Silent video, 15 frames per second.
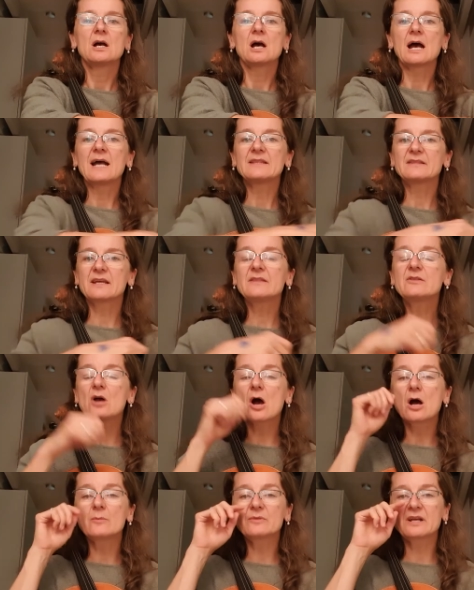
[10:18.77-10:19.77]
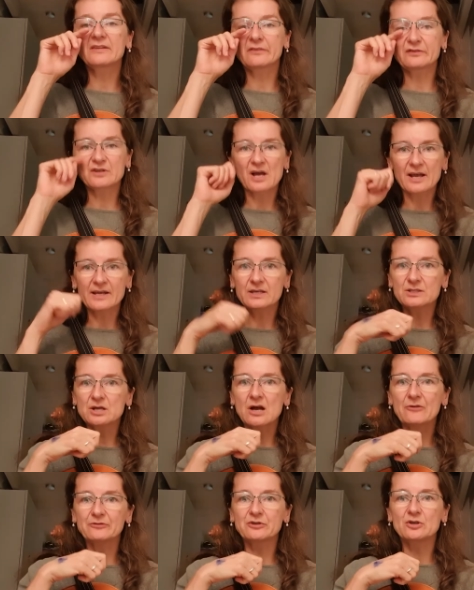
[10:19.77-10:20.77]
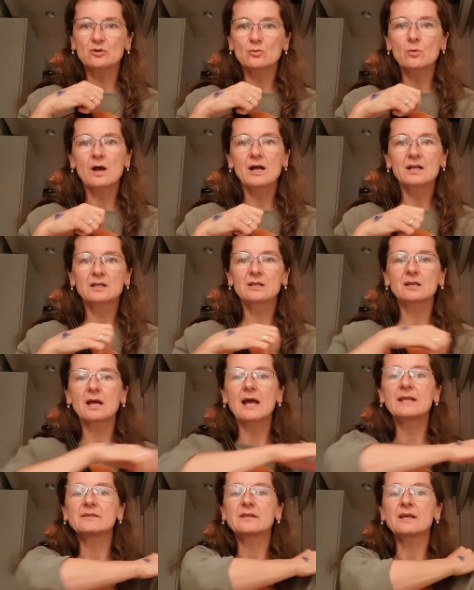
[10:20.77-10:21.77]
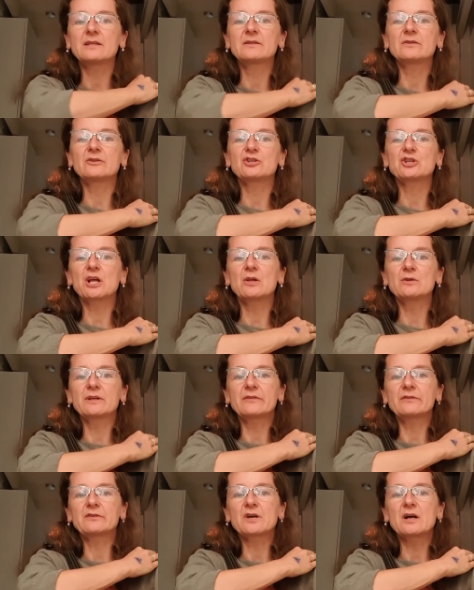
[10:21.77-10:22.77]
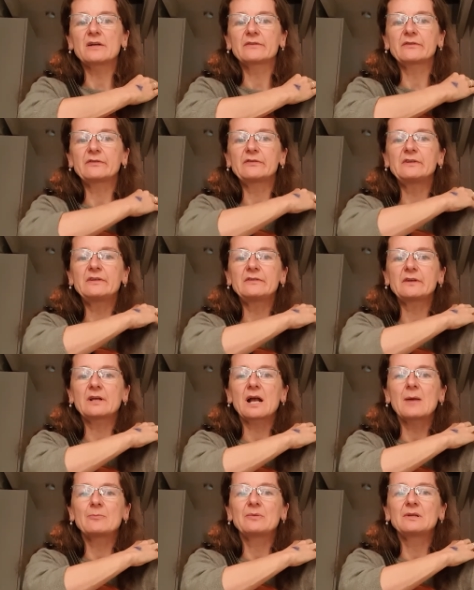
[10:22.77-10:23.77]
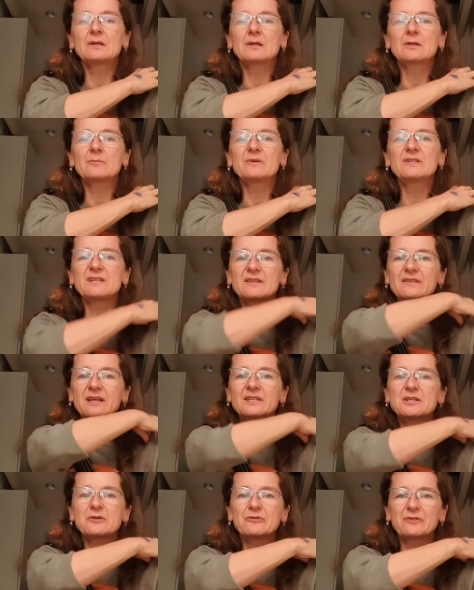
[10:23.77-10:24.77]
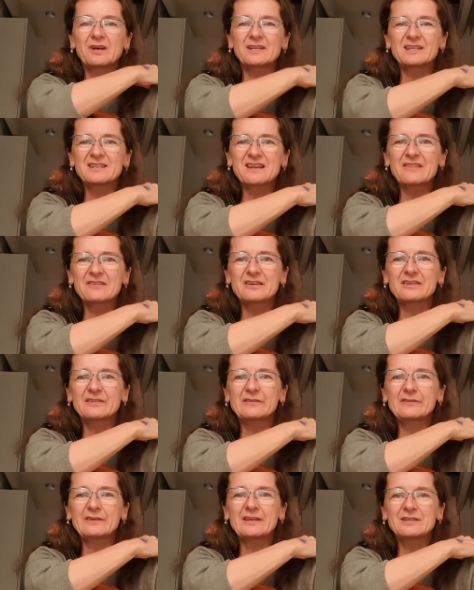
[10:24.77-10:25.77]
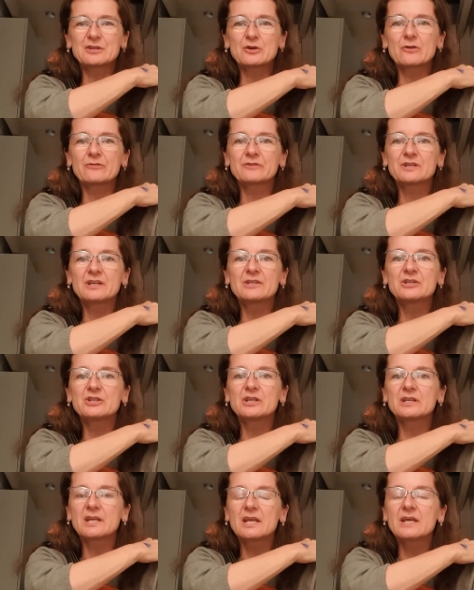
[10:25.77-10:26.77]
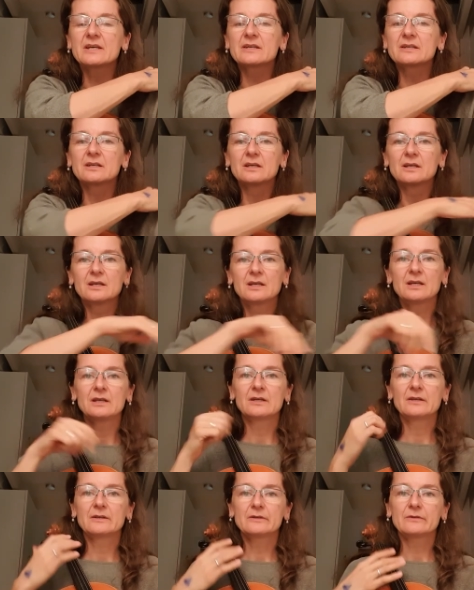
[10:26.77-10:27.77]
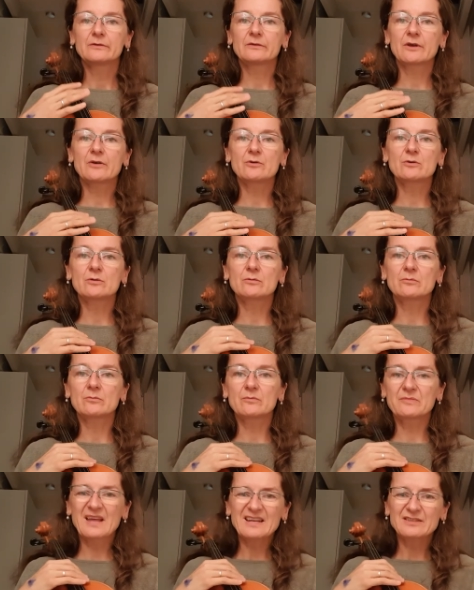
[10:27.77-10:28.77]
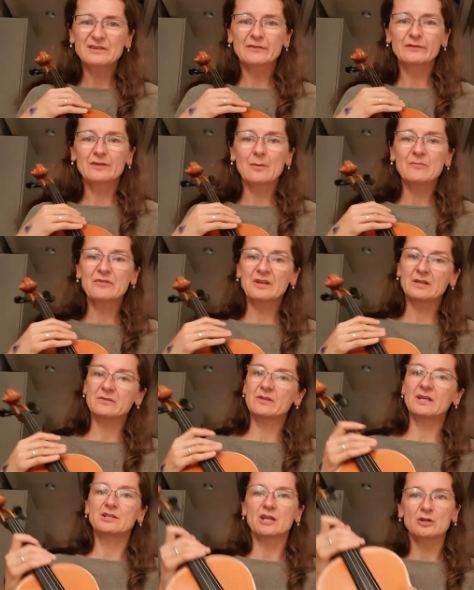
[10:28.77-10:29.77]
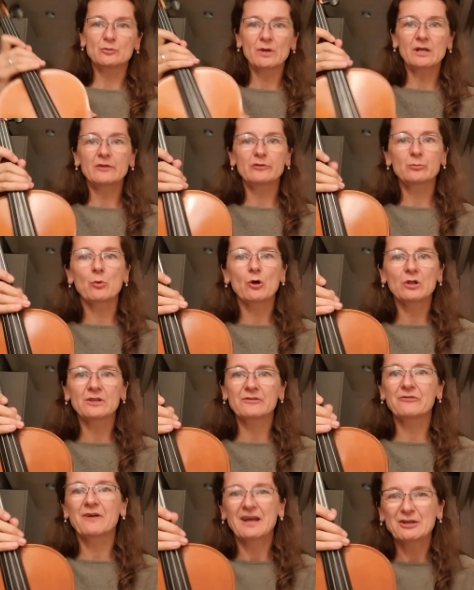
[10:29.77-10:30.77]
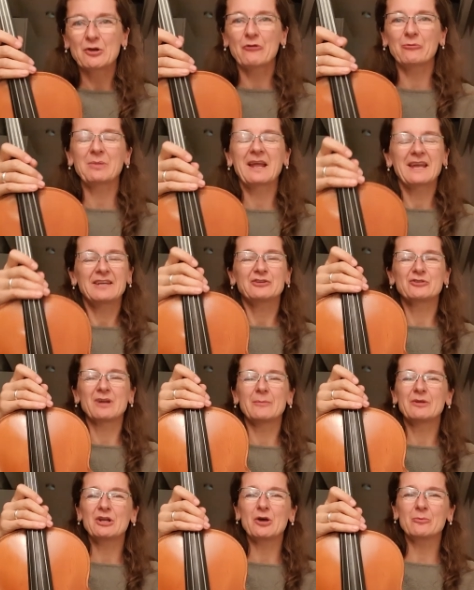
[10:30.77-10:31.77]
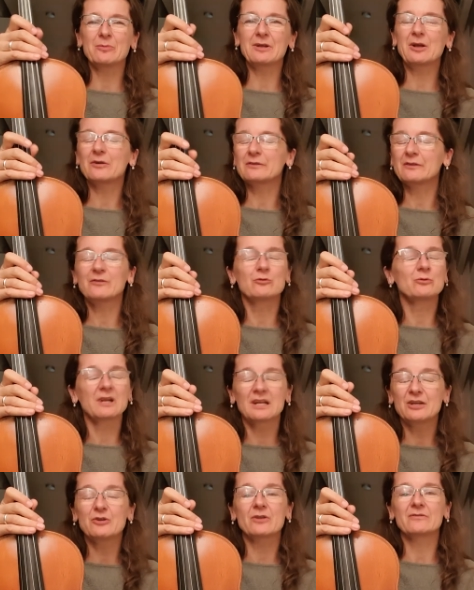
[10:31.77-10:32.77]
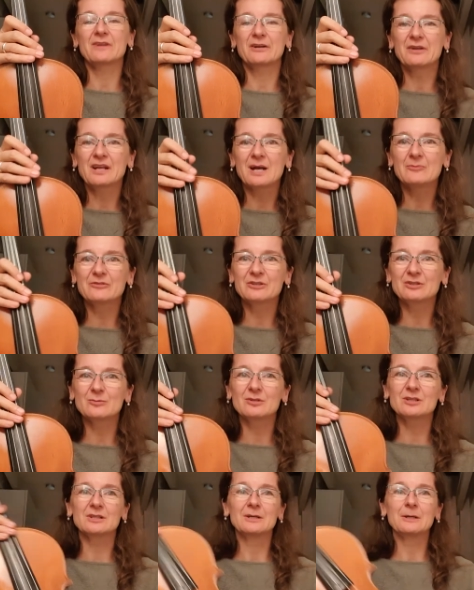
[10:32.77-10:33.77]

And then the arm gets tired after a while, and then the shoulder starts seizing up a little bit, and then you've got another center of tension here. So that is something that can really spoil the fun of playing tremolo, because it's really not very comfortable.